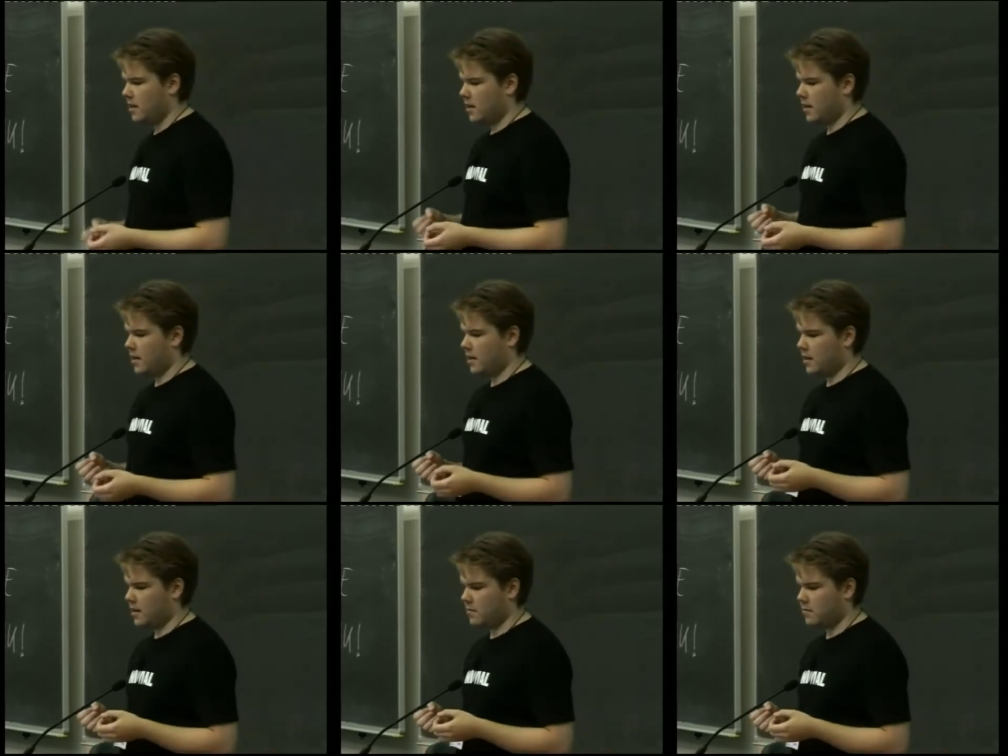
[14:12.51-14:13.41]
And
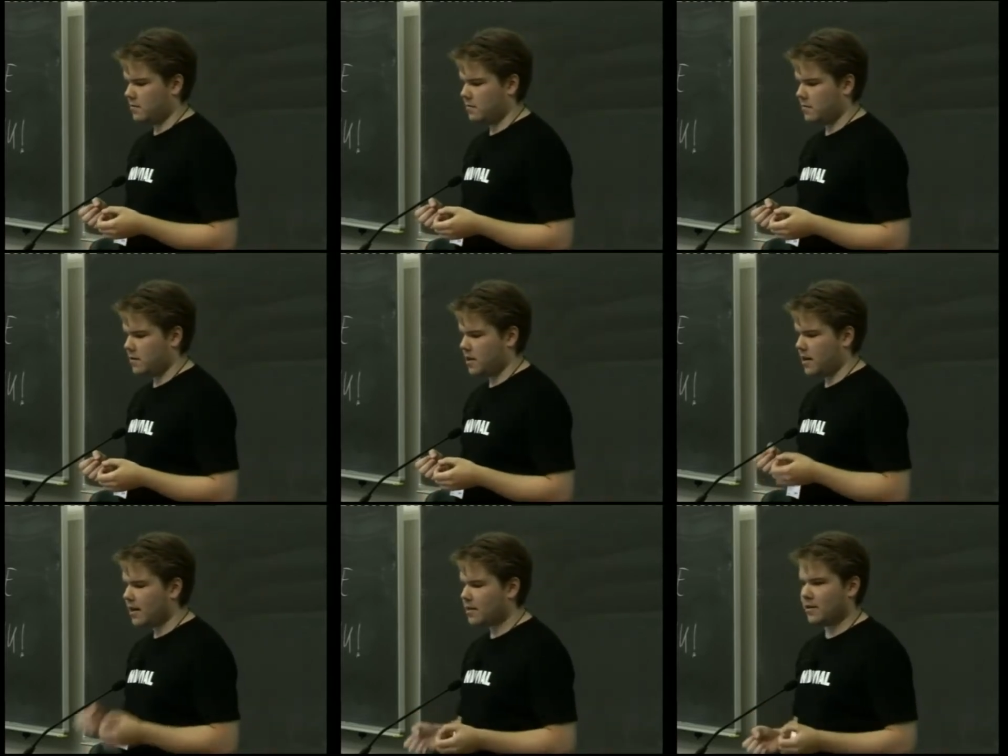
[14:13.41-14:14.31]
uh, I'd
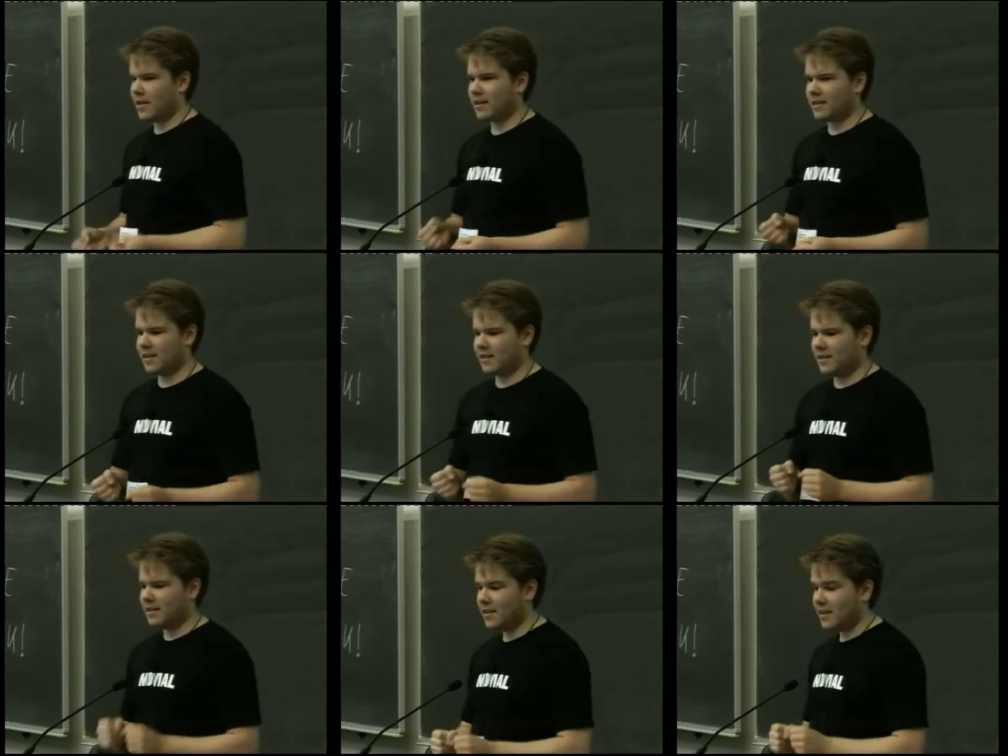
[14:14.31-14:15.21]
like to think that
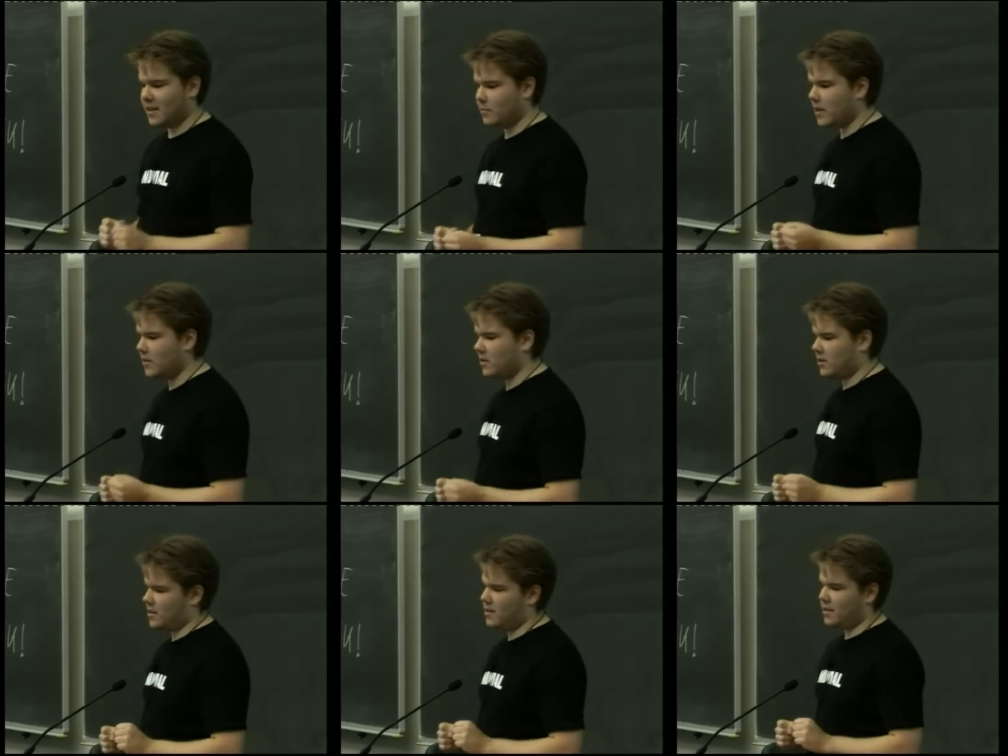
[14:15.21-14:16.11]
it's
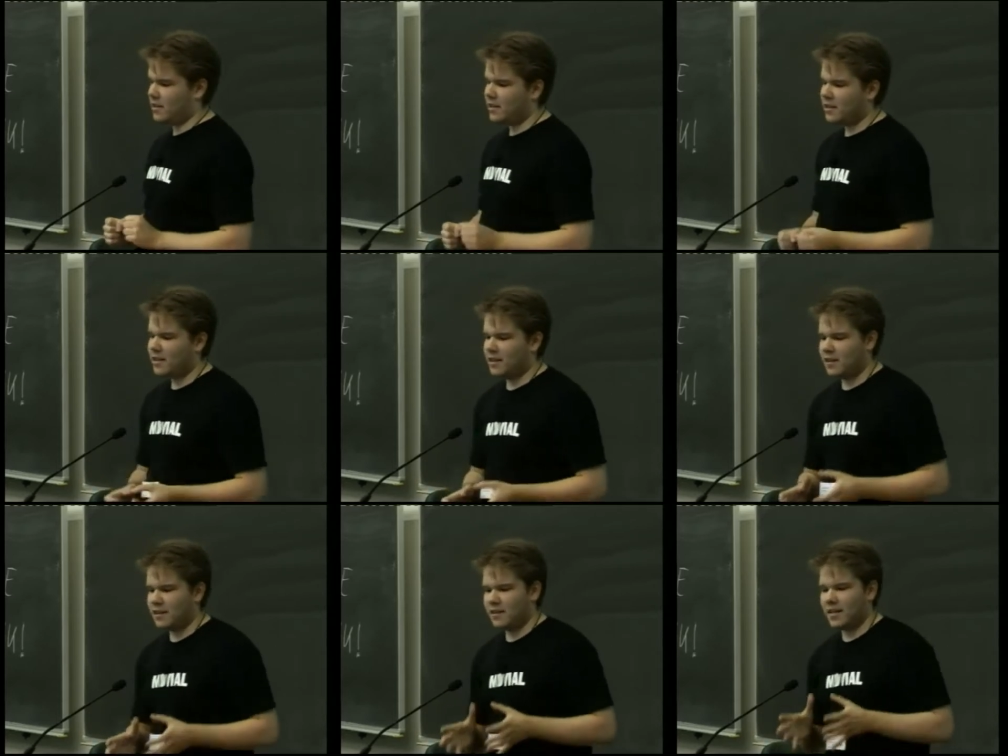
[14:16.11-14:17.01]
because uh,
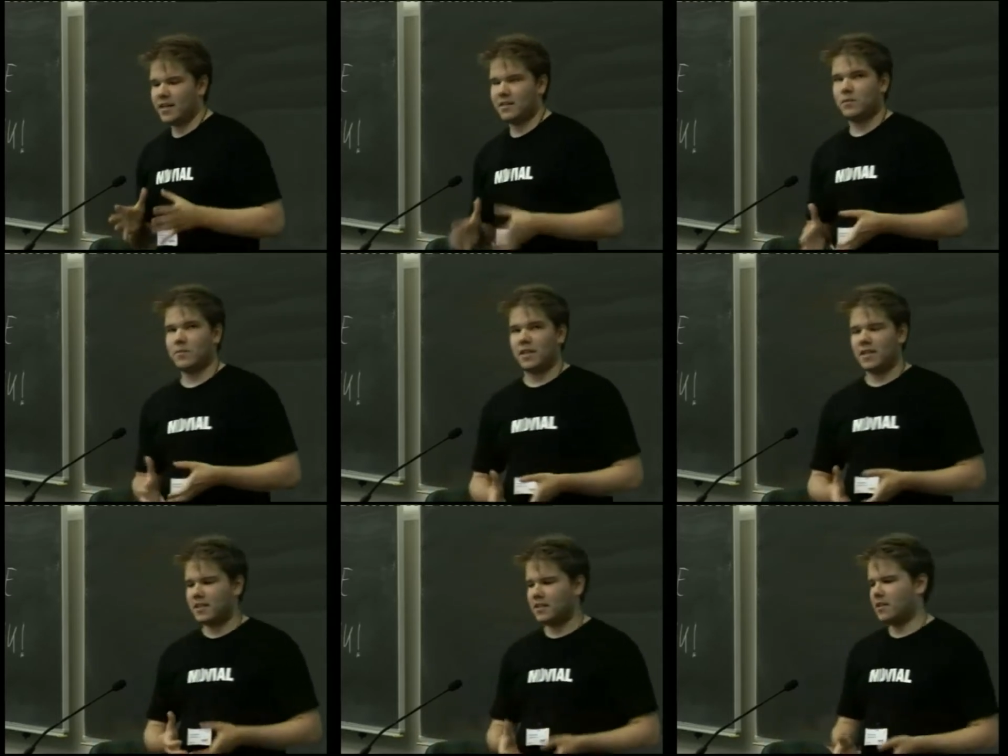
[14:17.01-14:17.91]
they assume that the
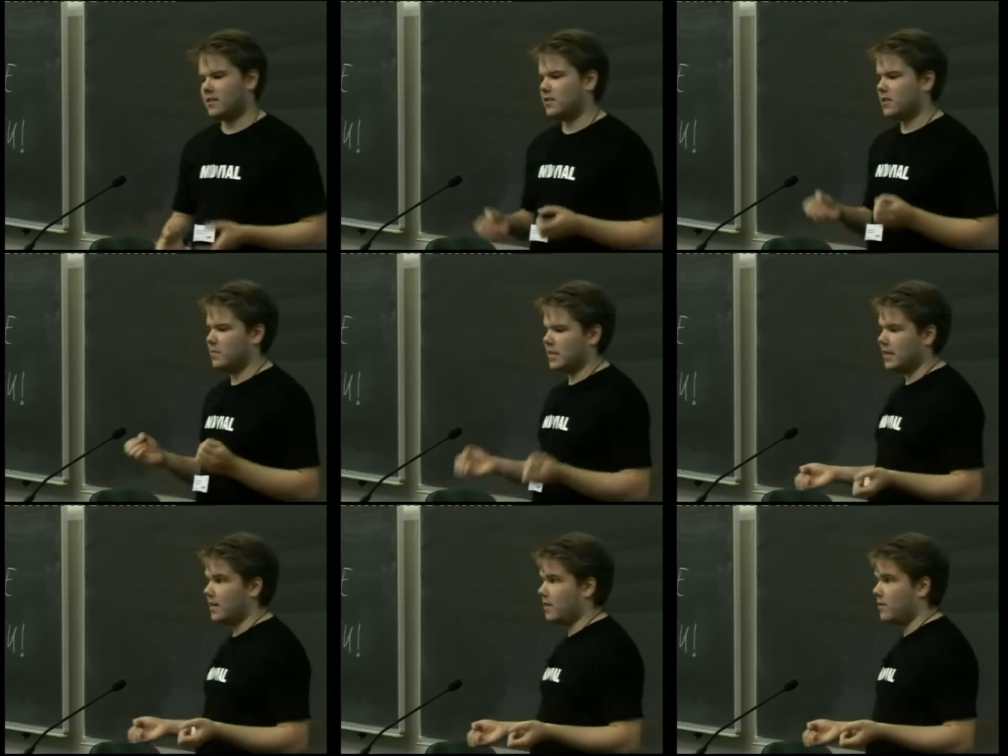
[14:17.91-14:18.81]
essential system is
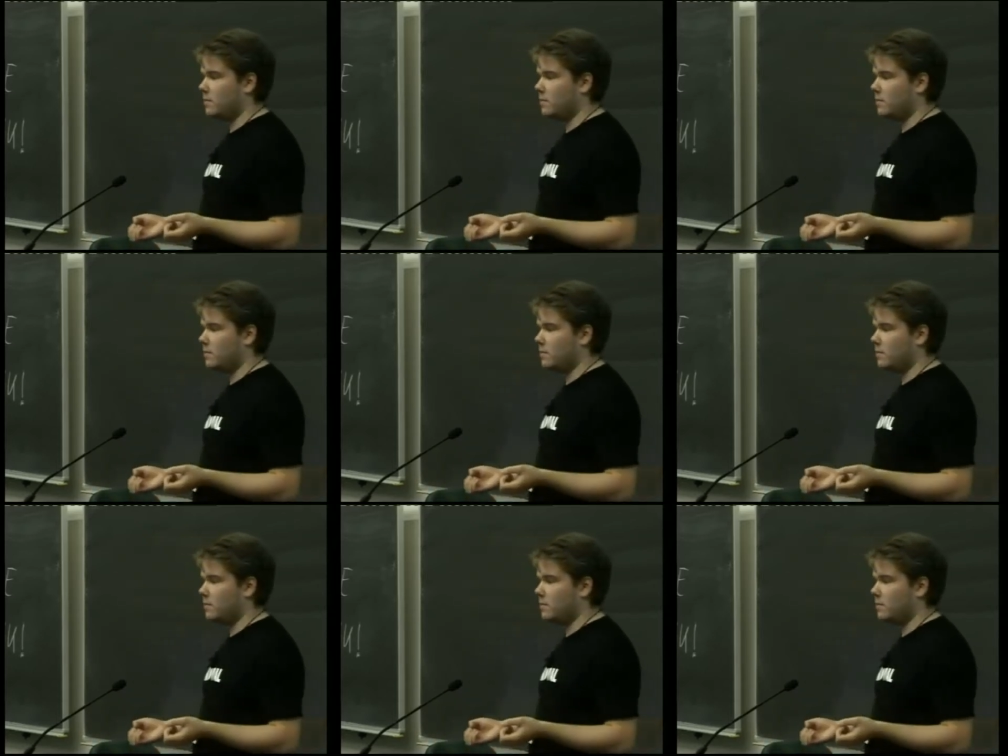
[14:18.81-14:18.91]
there